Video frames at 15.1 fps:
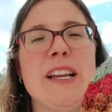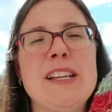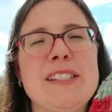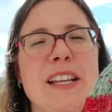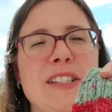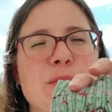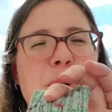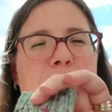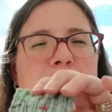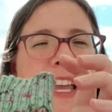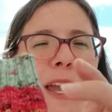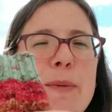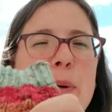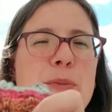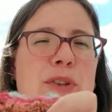So that's why I
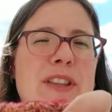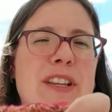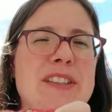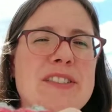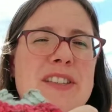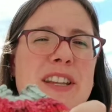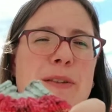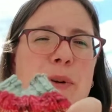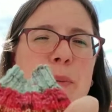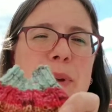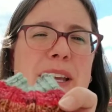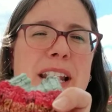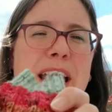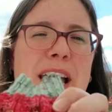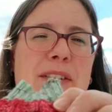came up with this, so that way we
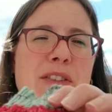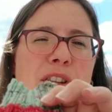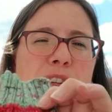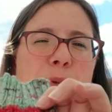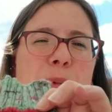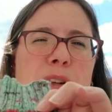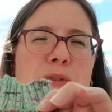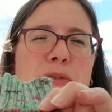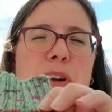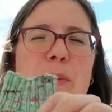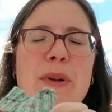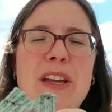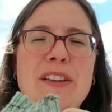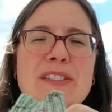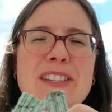could have a little bit of
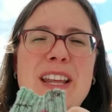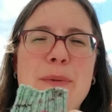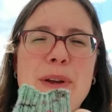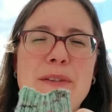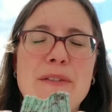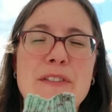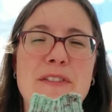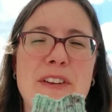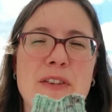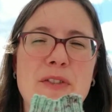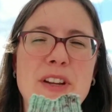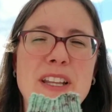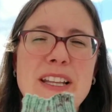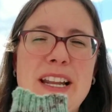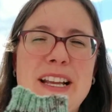ribbing, so that way it would fit
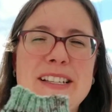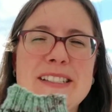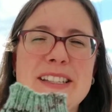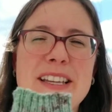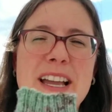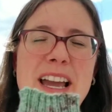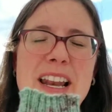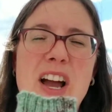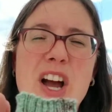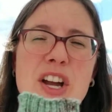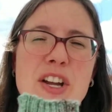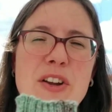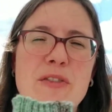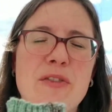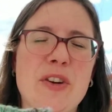really nicely, kind of
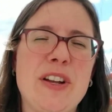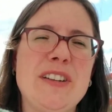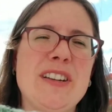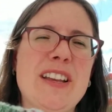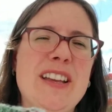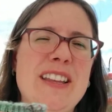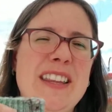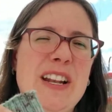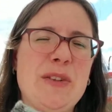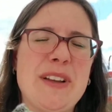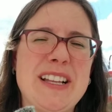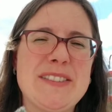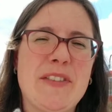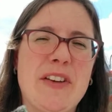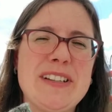hug your foot, they don't
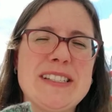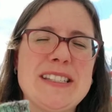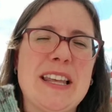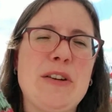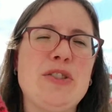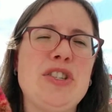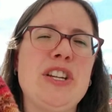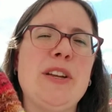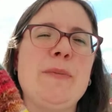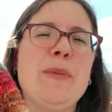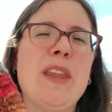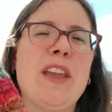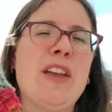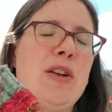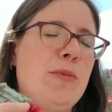get very slouchy,
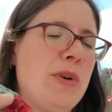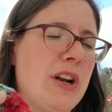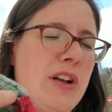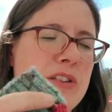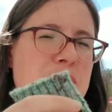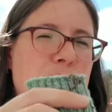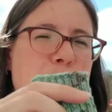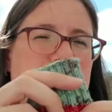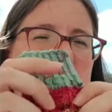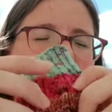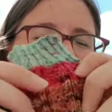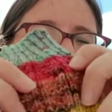but also be just